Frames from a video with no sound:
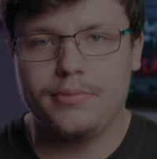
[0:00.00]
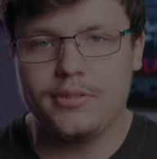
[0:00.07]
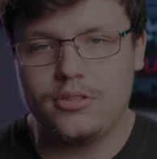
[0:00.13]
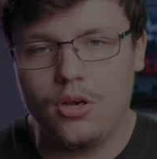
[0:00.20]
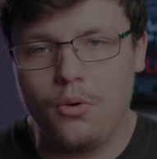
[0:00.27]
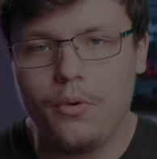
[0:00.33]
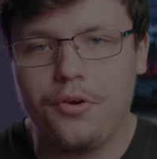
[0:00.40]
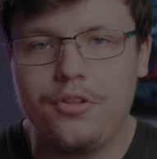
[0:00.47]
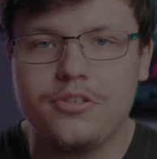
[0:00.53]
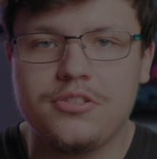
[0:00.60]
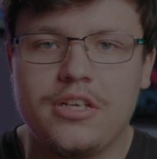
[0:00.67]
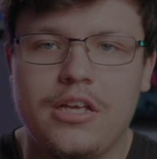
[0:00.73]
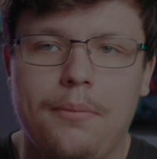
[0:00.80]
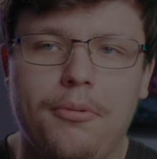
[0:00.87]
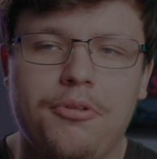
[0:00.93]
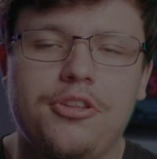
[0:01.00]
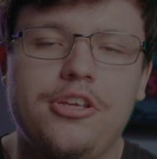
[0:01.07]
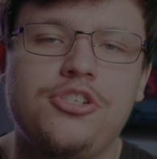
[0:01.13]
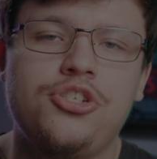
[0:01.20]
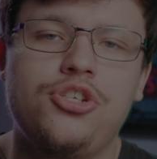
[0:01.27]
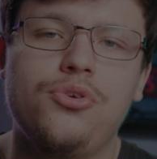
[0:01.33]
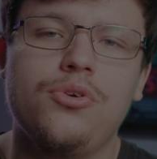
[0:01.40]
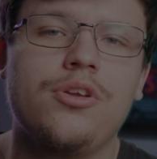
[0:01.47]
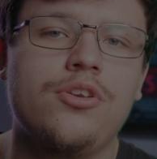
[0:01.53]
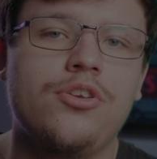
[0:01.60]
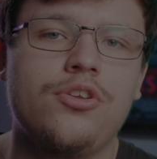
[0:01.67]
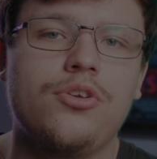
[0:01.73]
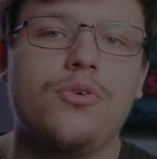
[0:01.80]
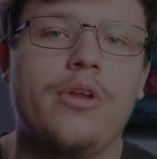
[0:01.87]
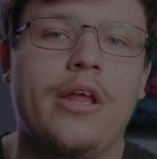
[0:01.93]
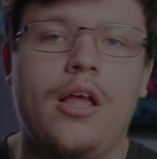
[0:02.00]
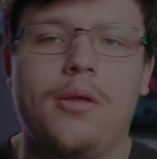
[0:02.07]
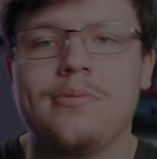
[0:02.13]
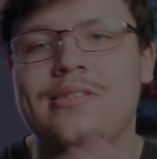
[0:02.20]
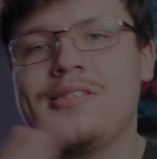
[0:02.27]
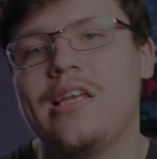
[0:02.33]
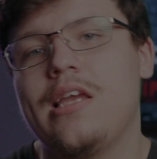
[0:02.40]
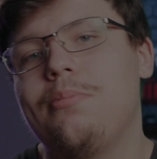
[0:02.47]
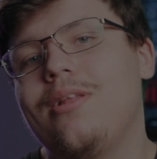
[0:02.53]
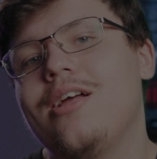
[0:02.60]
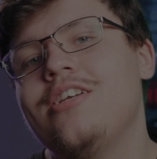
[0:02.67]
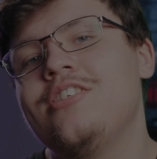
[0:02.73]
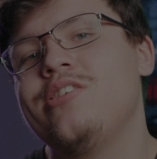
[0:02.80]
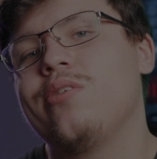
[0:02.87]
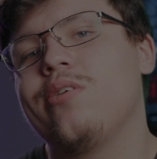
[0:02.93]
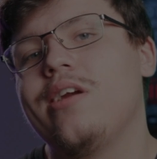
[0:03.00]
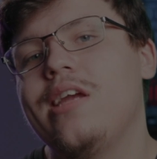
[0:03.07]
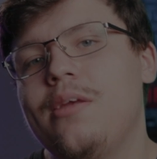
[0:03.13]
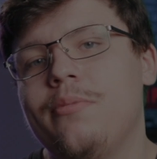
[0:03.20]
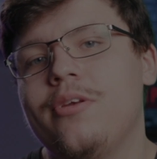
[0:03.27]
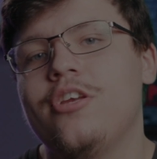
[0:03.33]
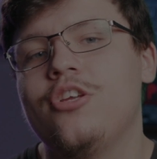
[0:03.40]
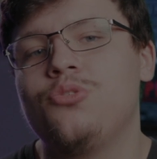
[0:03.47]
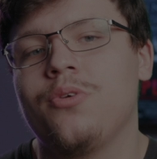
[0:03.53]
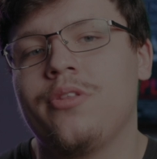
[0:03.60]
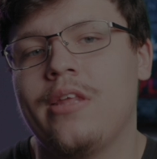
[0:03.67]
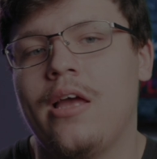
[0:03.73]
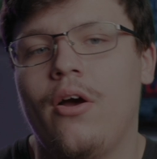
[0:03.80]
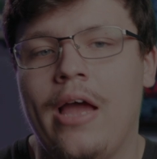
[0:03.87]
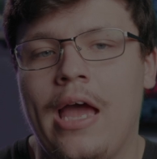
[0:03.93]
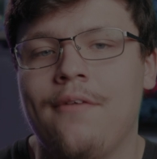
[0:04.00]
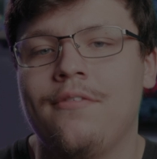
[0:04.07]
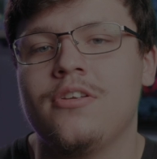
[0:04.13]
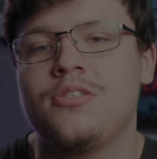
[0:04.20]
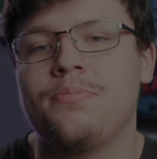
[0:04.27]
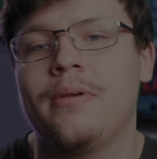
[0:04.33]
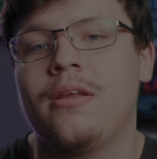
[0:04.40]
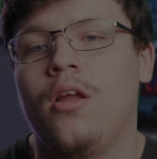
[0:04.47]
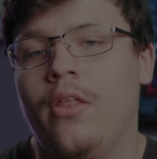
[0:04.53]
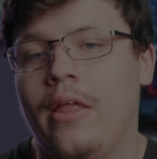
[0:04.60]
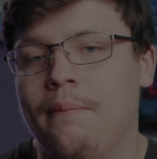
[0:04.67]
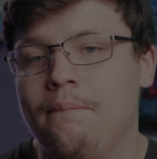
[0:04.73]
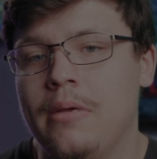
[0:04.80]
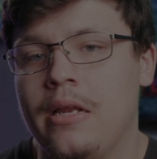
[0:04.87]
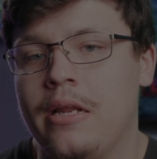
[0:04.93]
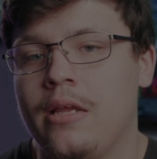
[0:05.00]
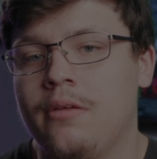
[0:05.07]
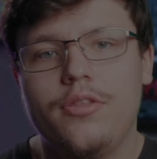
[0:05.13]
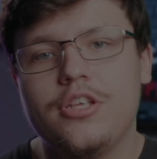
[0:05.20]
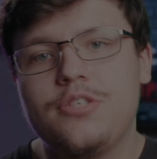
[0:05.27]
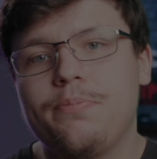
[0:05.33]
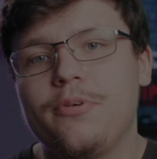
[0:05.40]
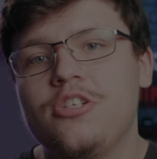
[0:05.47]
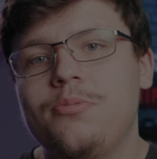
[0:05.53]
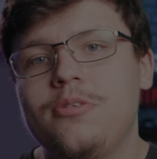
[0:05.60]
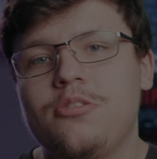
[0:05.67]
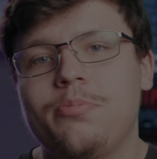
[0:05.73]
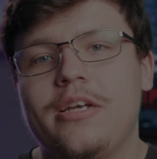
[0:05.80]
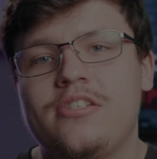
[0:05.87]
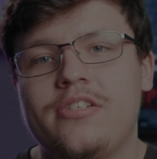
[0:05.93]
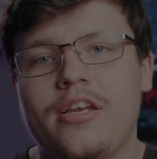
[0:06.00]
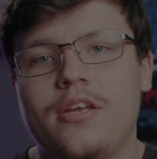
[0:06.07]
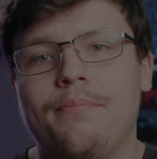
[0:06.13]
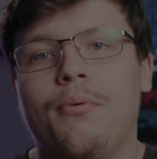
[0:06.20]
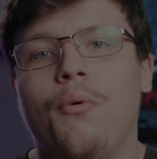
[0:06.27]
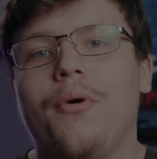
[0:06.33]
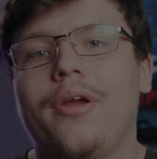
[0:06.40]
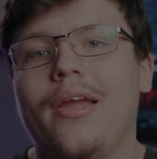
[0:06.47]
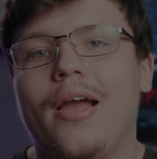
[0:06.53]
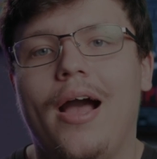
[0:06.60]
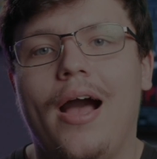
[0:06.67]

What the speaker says: But don't worry, there's a couple things you can do to help stabilize your image without having to spend all that money. This brings me to my second point: